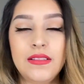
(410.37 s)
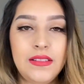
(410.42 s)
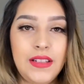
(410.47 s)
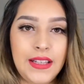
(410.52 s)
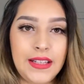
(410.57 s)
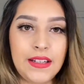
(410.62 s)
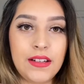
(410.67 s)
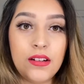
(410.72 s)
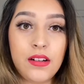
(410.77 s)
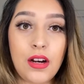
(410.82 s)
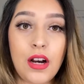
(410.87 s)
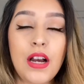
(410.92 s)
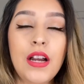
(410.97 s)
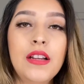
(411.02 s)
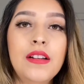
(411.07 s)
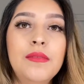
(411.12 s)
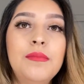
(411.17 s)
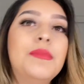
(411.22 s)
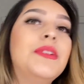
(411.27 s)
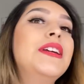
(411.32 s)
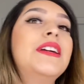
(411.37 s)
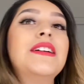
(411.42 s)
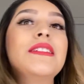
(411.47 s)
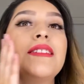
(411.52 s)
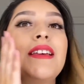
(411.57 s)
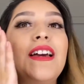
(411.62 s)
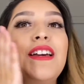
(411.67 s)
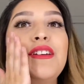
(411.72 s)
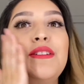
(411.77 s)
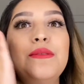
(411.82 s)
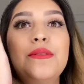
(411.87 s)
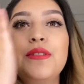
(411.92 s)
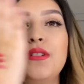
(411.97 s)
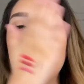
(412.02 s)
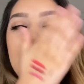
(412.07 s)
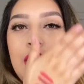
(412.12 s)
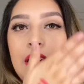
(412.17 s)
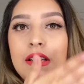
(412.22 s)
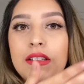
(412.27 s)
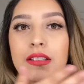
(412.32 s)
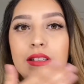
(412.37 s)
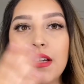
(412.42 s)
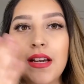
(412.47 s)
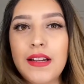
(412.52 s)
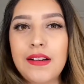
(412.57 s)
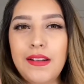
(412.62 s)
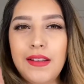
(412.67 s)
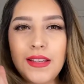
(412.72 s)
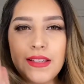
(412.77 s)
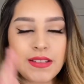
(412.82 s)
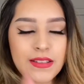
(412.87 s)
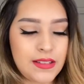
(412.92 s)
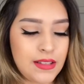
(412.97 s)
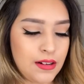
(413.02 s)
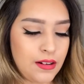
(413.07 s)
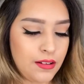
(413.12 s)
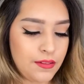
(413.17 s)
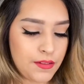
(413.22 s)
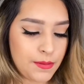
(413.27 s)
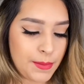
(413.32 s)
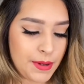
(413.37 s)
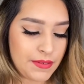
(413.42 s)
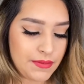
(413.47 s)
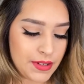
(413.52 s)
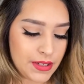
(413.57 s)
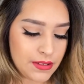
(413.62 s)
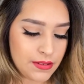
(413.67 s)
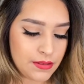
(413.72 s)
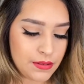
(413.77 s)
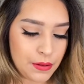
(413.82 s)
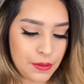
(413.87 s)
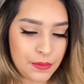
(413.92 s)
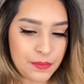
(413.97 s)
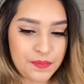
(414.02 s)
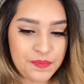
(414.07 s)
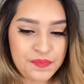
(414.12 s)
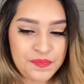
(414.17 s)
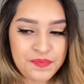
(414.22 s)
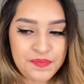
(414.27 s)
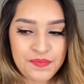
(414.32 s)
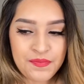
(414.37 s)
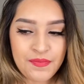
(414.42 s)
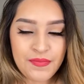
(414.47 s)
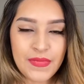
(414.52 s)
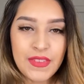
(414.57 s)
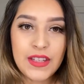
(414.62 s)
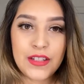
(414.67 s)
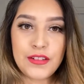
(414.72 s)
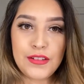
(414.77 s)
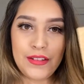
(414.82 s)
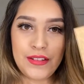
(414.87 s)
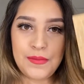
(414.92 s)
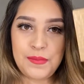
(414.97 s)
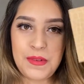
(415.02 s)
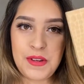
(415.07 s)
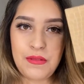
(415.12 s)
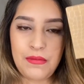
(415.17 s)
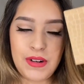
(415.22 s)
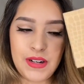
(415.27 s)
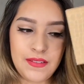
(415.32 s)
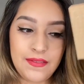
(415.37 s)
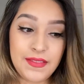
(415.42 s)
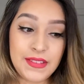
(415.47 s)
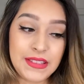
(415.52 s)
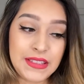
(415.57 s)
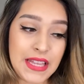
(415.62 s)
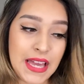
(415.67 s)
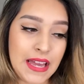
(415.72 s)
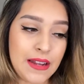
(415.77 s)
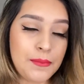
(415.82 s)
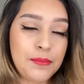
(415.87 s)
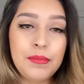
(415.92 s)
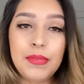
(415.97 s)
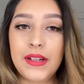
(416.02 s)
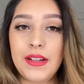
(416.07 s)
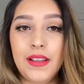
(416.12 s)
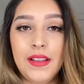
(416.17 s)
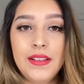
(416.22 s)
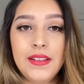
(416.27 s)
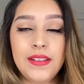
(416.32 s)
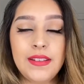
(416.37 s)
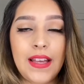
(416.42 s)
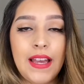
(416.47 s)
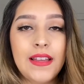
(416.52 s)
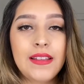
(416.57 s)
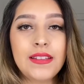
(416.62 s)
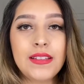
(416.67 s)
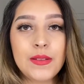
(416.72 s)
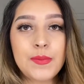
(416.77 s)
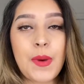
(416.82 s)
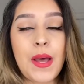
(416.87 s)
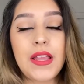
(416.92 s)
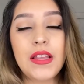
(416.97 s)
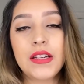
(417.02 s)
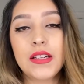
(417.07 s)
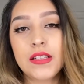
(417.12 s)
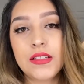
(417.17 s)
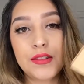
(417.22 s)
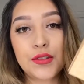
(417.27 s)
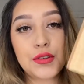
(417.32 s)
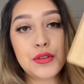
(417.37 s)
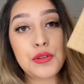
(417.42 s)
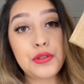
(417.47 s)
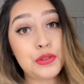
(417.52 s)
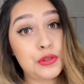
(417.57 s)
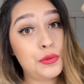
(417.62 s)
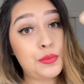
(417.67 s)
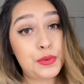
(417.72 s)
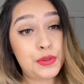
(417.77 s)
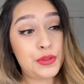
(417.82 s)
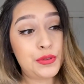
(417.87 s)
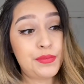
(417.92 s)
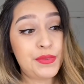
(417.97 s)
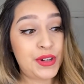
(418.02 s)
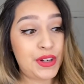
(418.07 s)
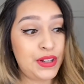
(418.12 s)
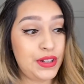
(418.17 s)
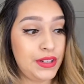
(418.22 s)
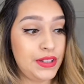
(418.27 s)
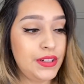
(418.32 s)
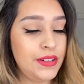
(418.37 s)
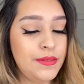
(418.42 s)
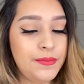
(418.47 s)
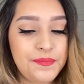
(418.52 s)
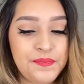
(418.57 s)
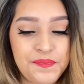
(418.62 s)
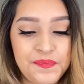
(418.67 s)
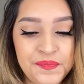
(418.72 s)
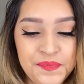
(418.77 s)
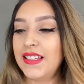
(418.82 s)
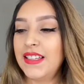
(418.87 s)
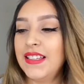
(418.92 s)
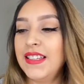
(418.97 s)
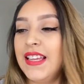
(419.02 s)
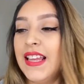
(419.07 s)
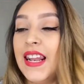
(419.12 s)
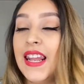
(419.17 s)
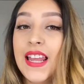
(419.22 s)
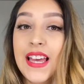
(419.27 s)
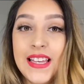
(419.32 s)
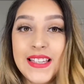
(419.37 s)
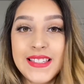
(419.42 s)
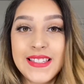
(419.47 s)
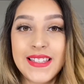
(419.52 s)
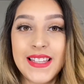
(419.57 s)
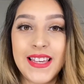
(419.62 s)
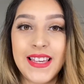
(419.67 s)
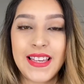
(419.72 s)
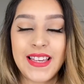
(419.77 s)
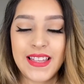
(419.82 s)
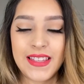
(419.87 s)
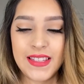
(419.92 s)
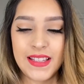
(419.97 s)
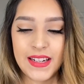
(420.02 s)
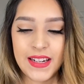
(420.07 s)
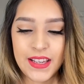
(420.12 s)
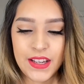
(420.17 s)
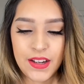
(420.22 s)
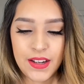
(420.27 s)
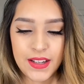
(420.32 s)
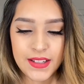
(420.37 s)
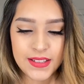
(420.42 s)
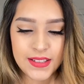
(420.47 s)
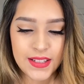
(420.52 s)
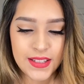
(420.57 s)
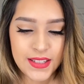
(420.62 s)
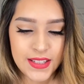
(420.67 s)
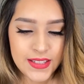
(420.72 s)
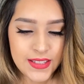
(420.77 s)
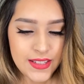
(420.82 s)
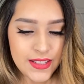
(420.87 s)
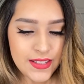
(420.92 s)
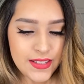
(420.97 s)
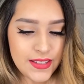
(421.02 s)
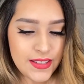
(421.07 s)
like gone because I used a lot to kind of like set all over my face. So just be aware of that. But other than that, this palette is super good. And then the last thing that I got, this is